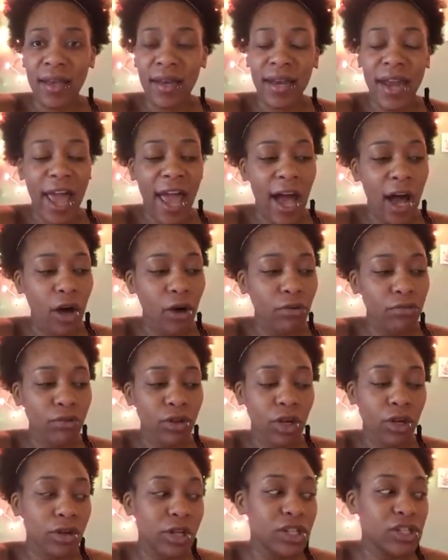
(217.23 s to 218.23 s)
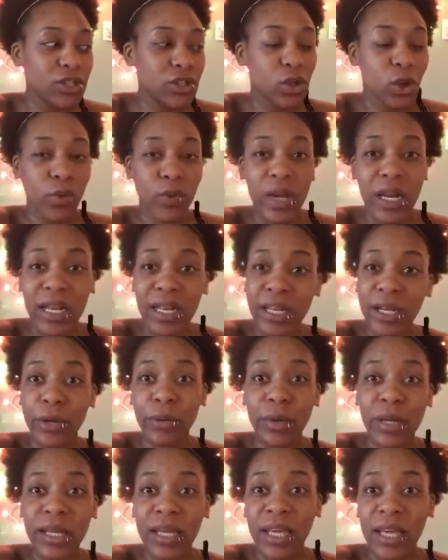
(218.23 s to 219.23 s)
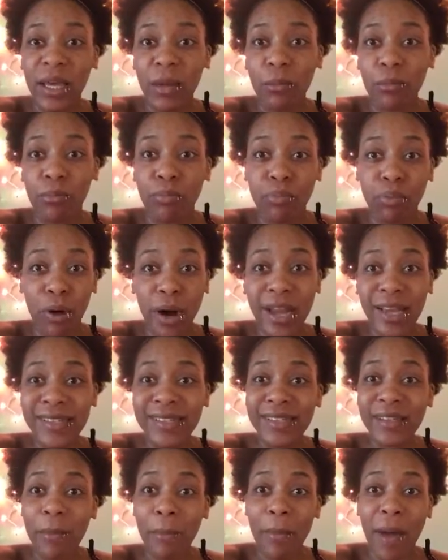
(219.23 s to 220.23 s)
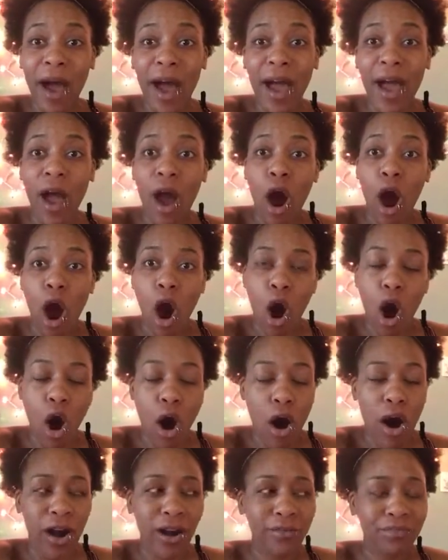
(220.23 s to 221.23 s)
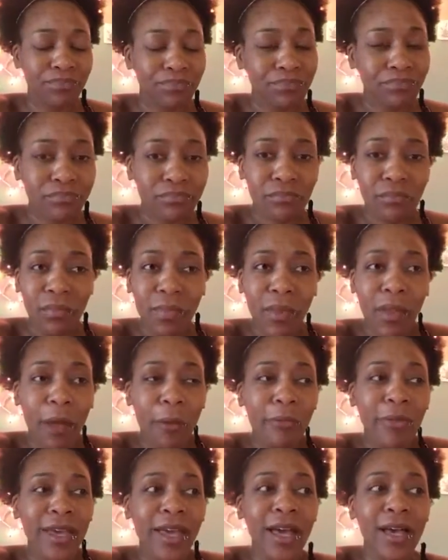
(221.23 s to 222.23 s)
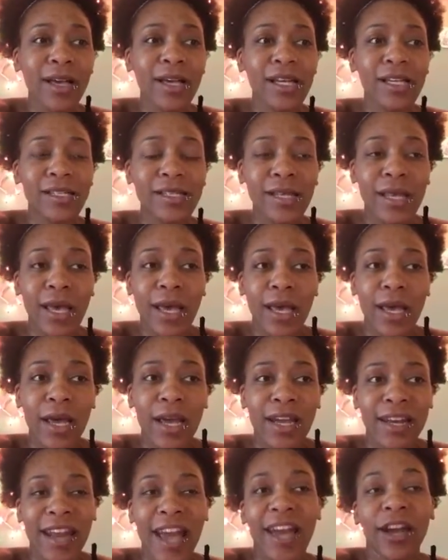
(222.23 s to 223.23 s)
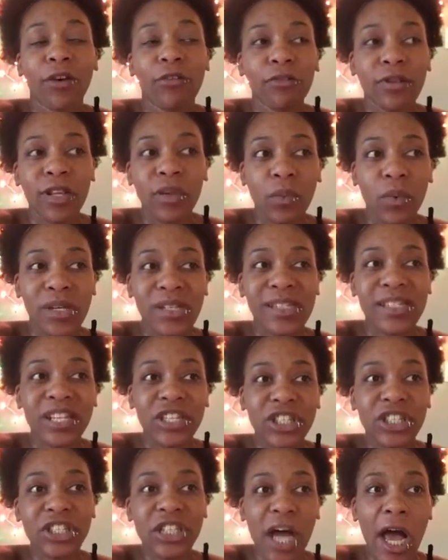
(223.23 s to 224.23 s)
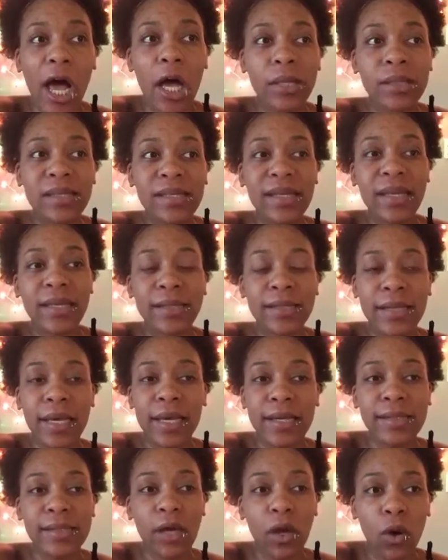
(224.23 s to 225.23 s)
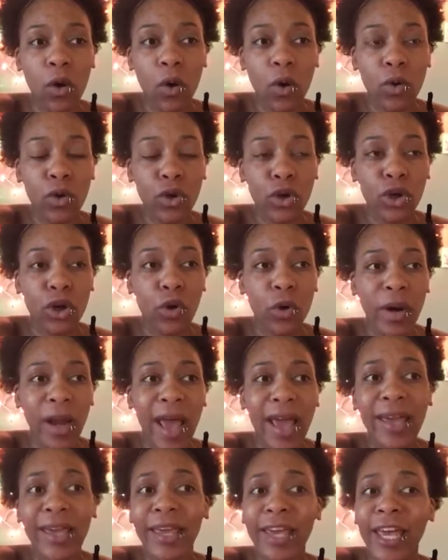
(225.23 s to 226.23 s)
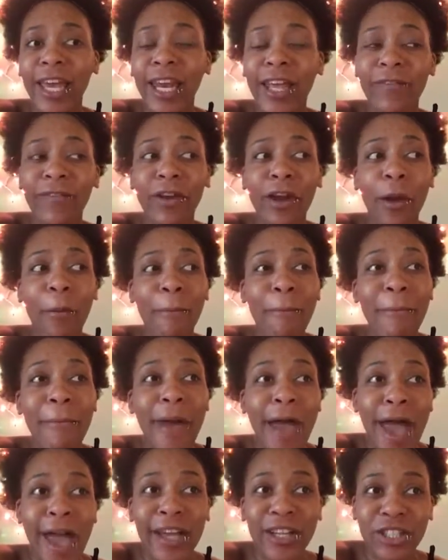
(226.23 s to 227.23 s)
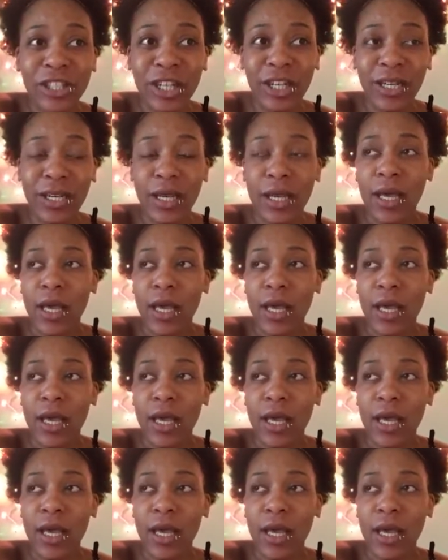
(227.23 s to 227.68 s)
Now, you know, this story literally breaks my heart, because not only was this child 6 years old, you know, and I can't even imagine.